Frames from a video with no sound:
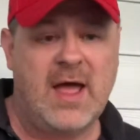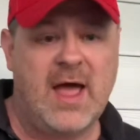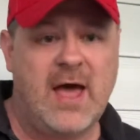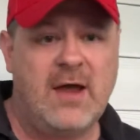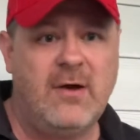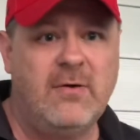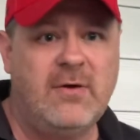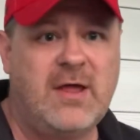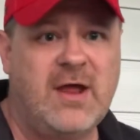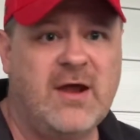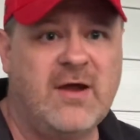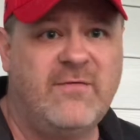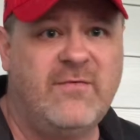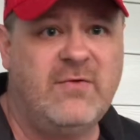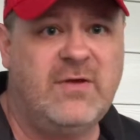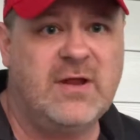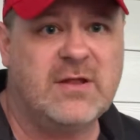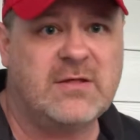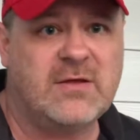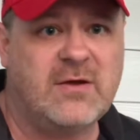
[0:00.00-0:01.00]
I don't care if
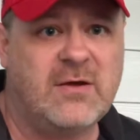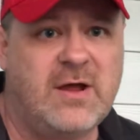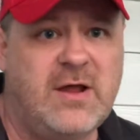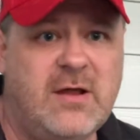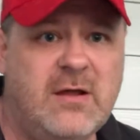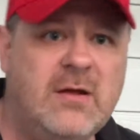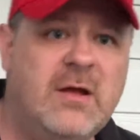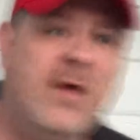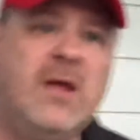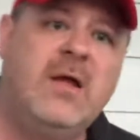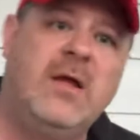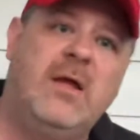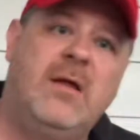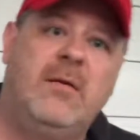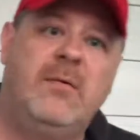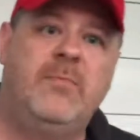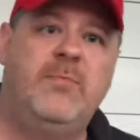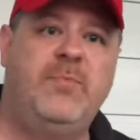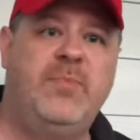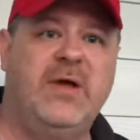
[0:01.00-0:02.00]
you disagree,
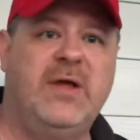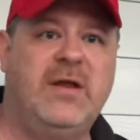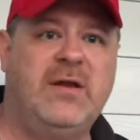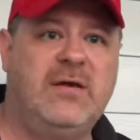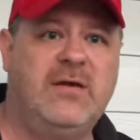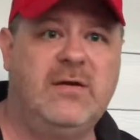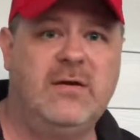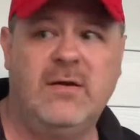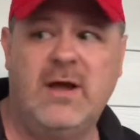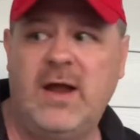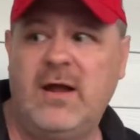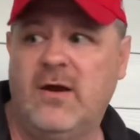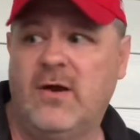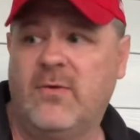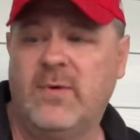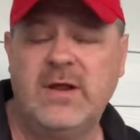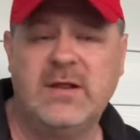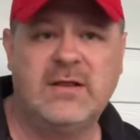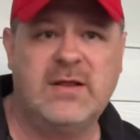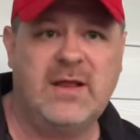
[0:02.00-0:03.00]
but there ain't no
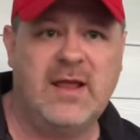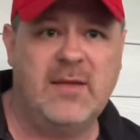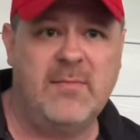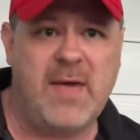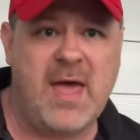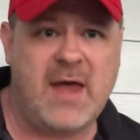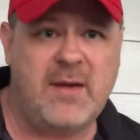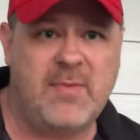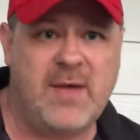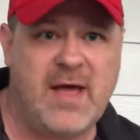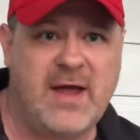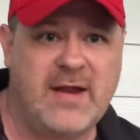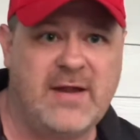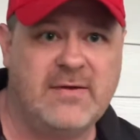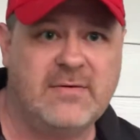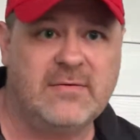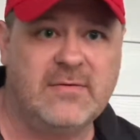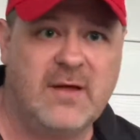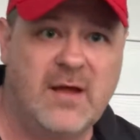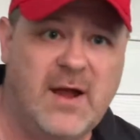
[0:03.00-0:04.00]
reason to get mad about it,
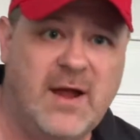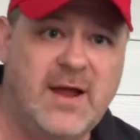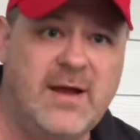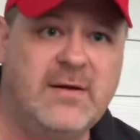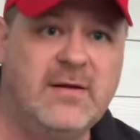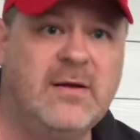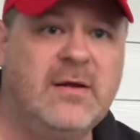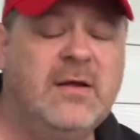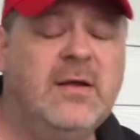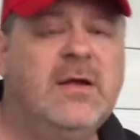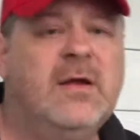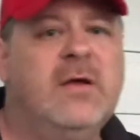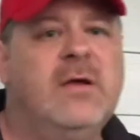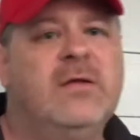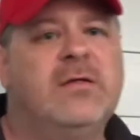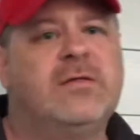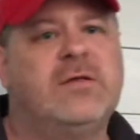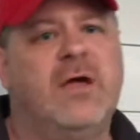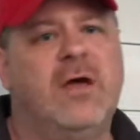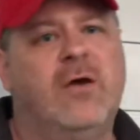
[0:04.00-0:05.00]
all right?
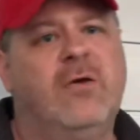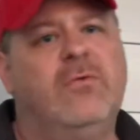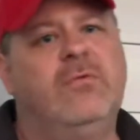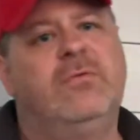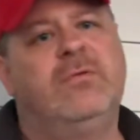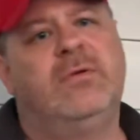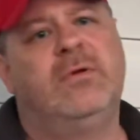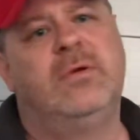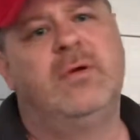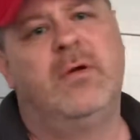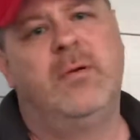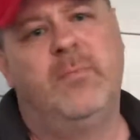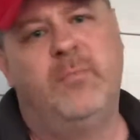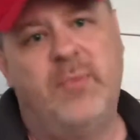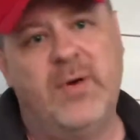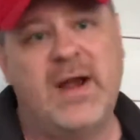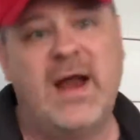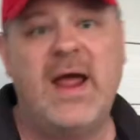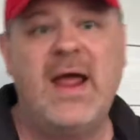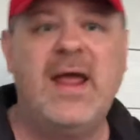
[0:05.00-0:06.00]
So,
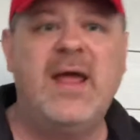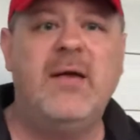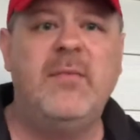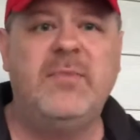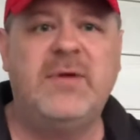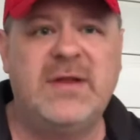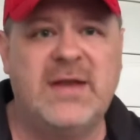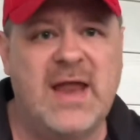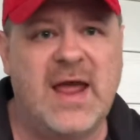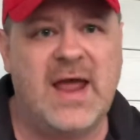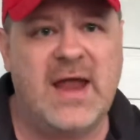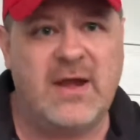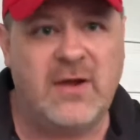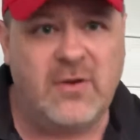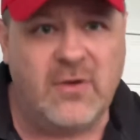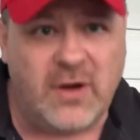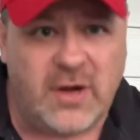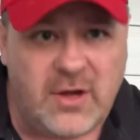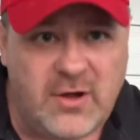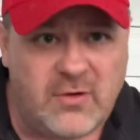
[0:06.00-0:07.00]
but I am tonight
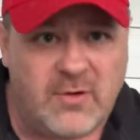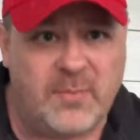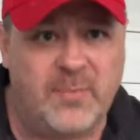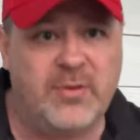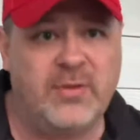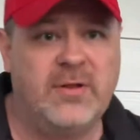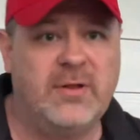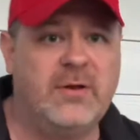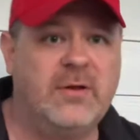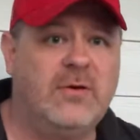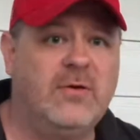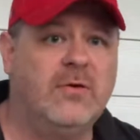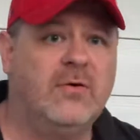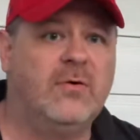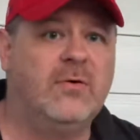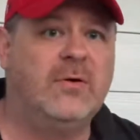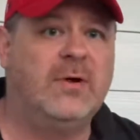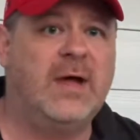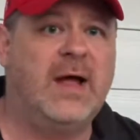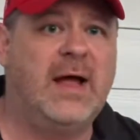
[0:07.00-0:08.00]
going to do a
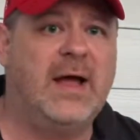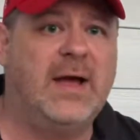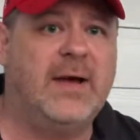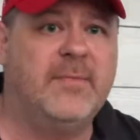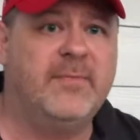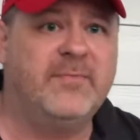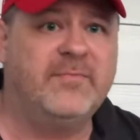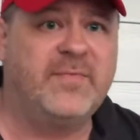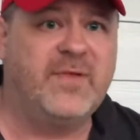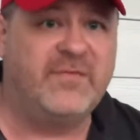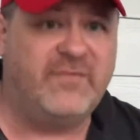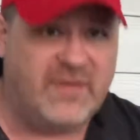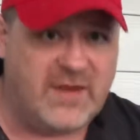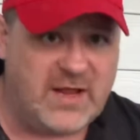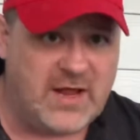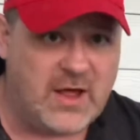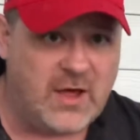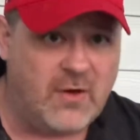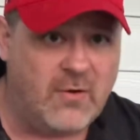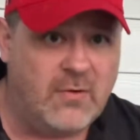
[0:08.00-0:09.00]
political
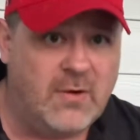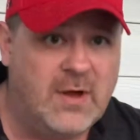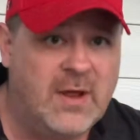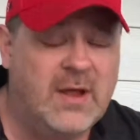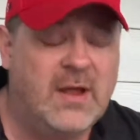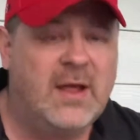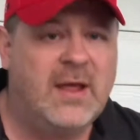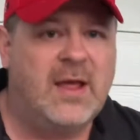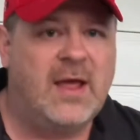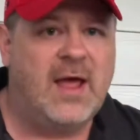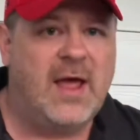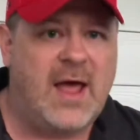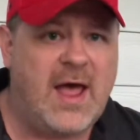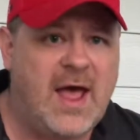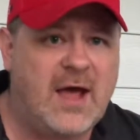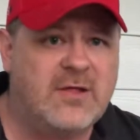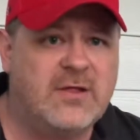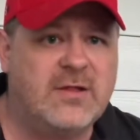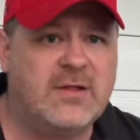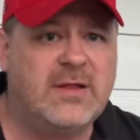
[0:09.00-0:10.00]
video,
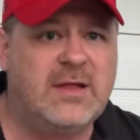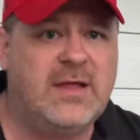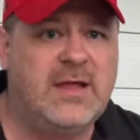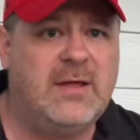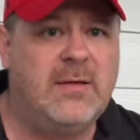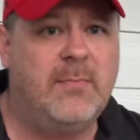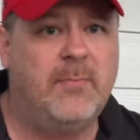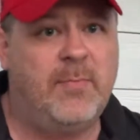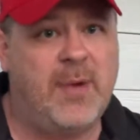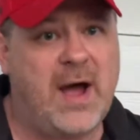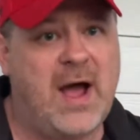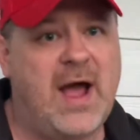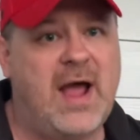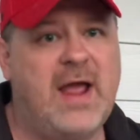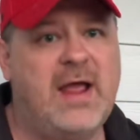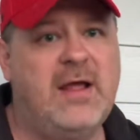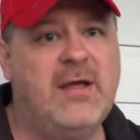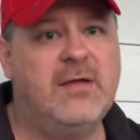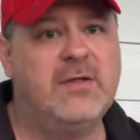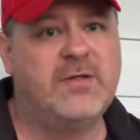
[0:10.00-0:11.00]
actually
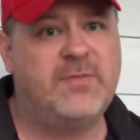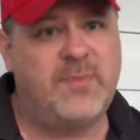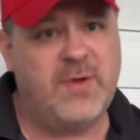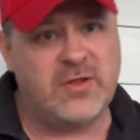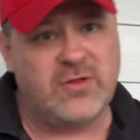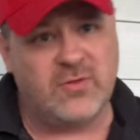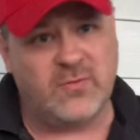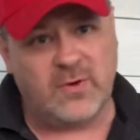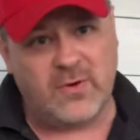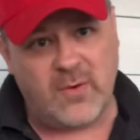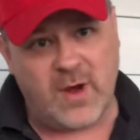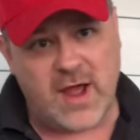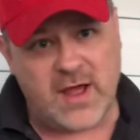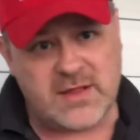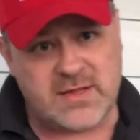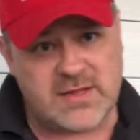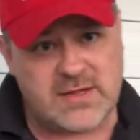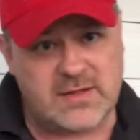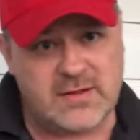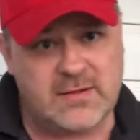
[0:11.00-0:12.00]
by special
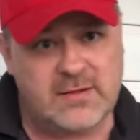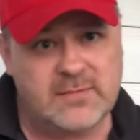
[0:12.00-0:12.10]
request.